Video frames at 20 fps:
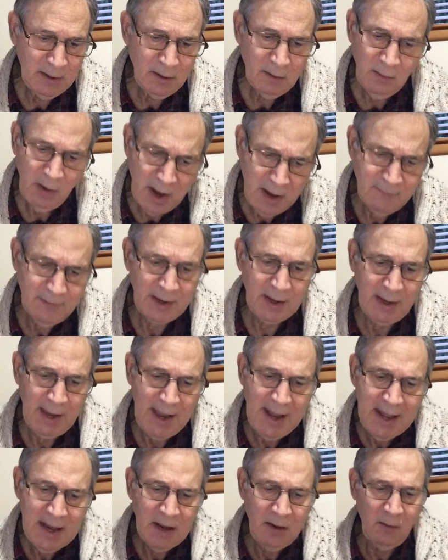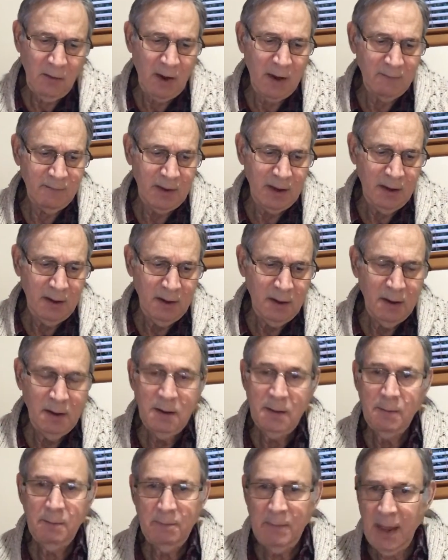Craving, any craving,
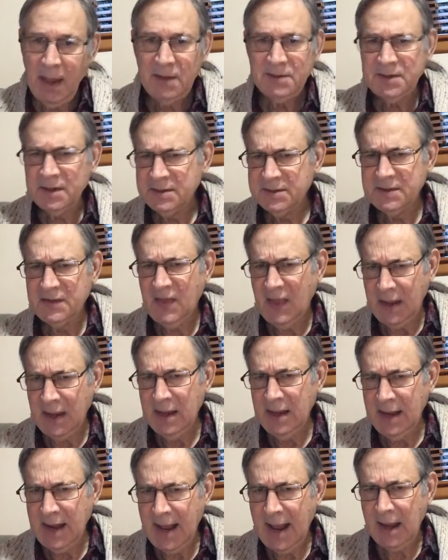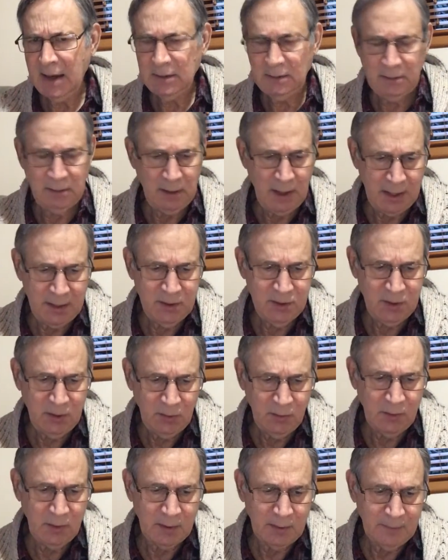makes us think and act like
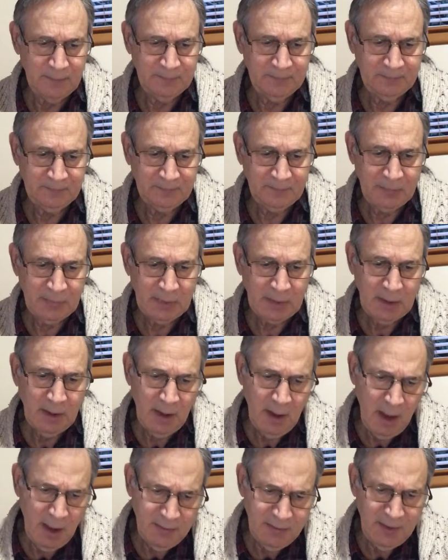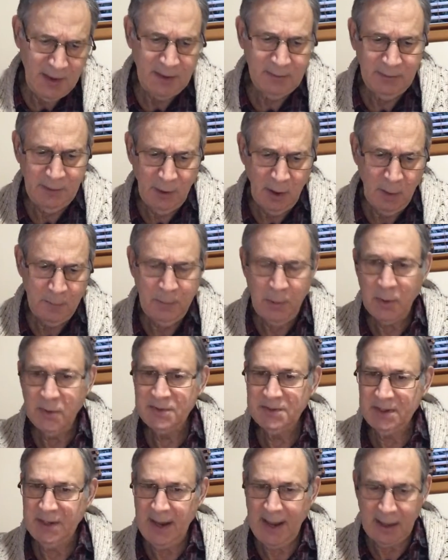children. And then there are
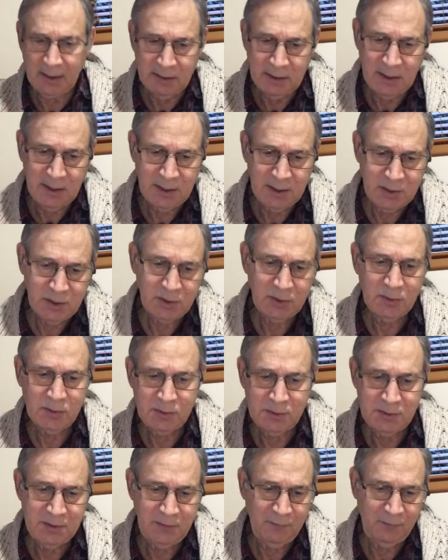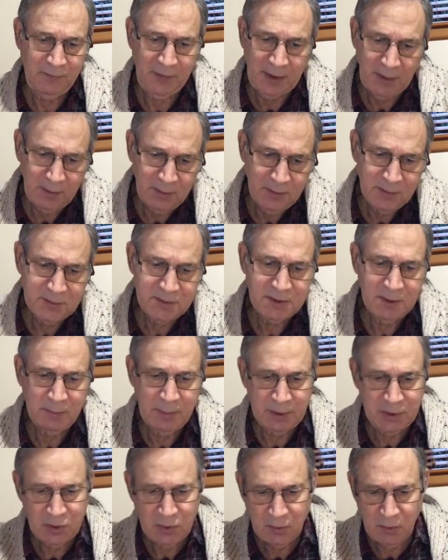personality issues, failures to
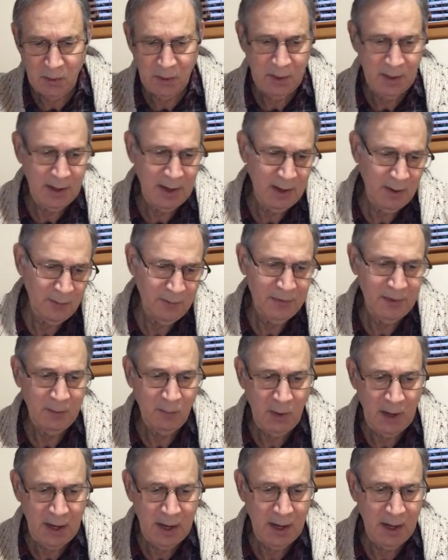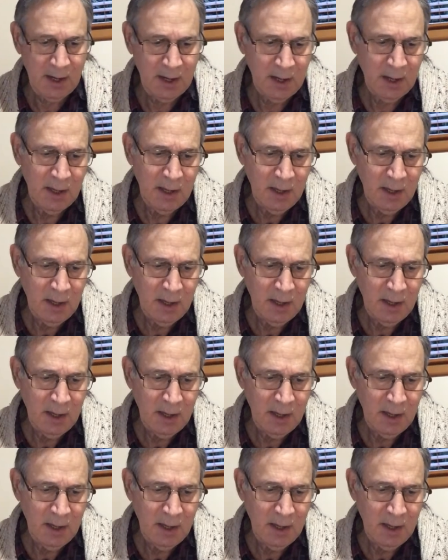mature in a healthy way.